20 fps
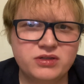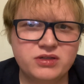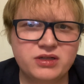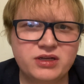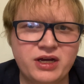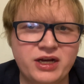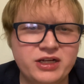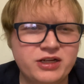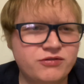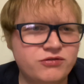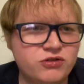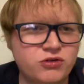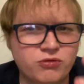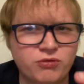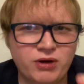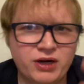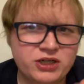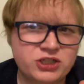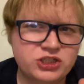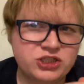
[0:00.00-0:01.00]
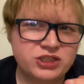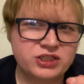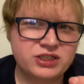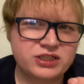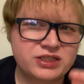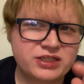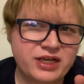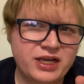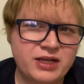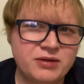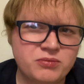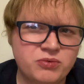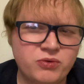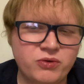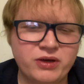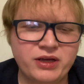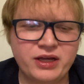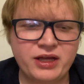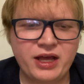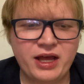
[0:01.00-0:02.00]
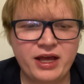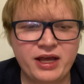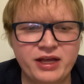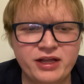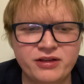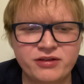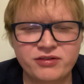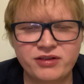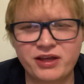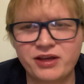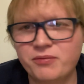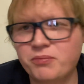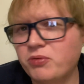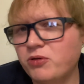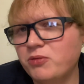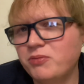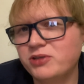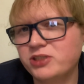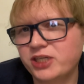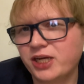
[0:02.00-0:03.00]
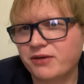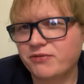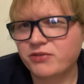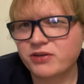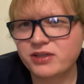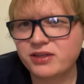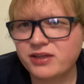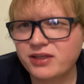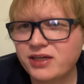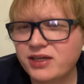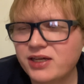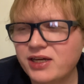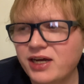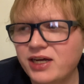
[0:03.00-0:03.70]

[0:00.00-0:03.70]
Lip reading: kind of direction standpoint, and like pretty much everything.